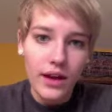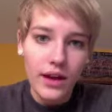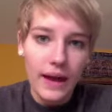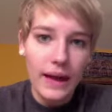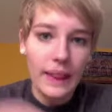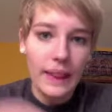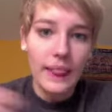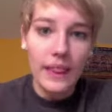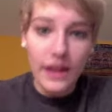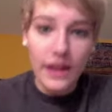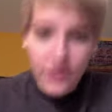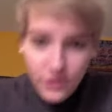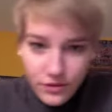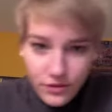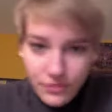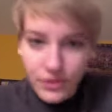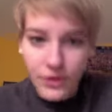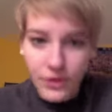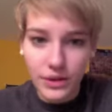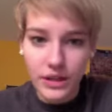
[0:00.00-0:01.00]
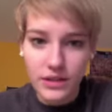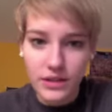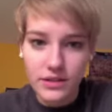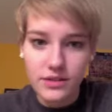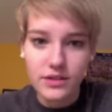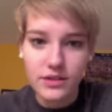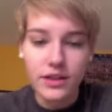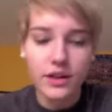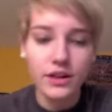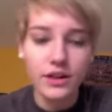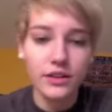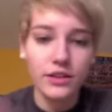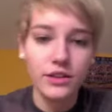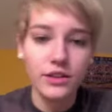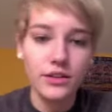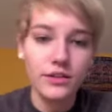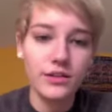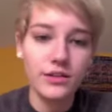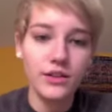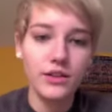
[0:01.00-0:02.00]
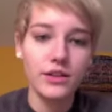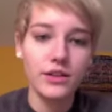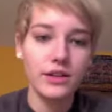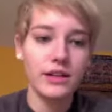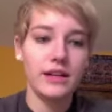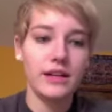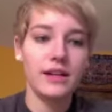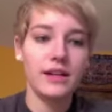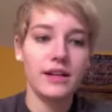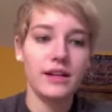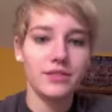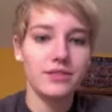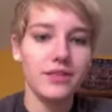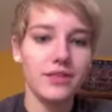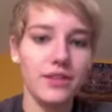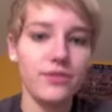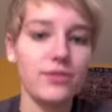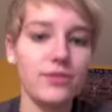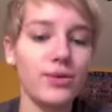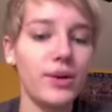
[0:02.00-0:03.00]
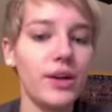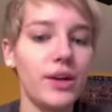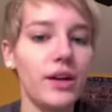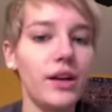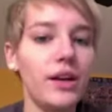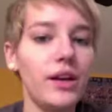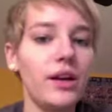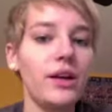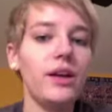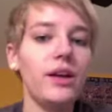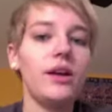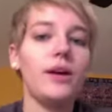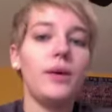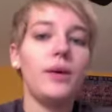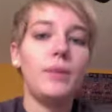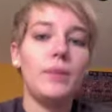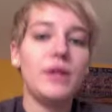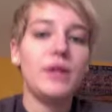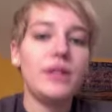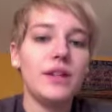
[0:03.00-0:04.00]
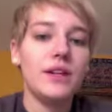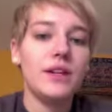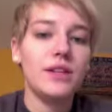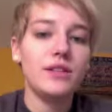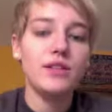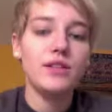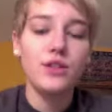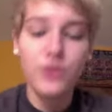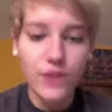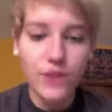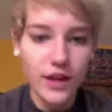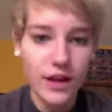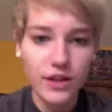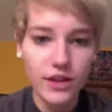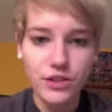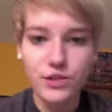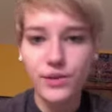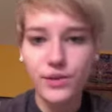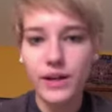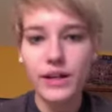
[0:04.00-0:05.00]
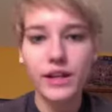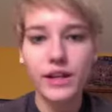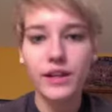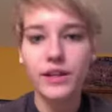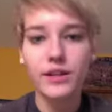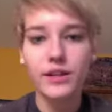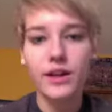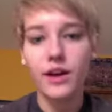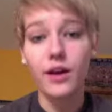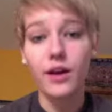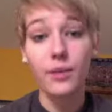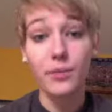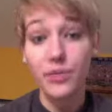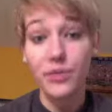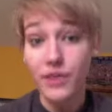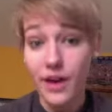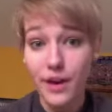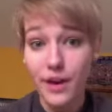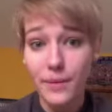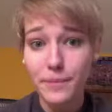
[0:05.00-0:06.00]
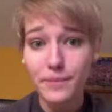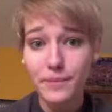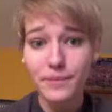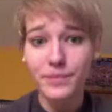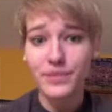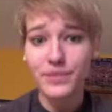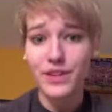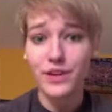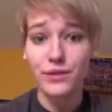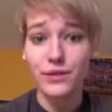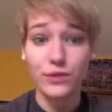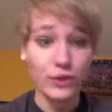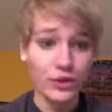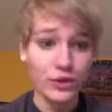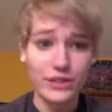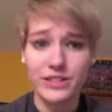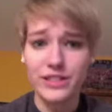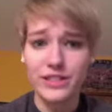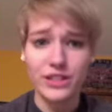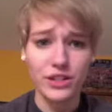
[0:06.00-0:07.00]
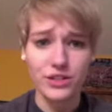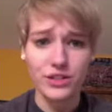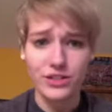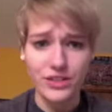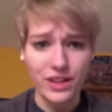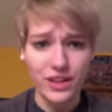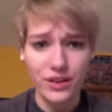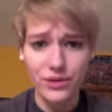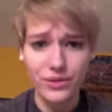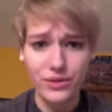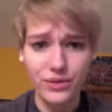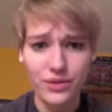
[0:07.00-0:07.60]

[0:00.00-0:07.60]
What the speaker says: and then focus on your EDS loved one, because you can't do anything to help them if you're sick yourself.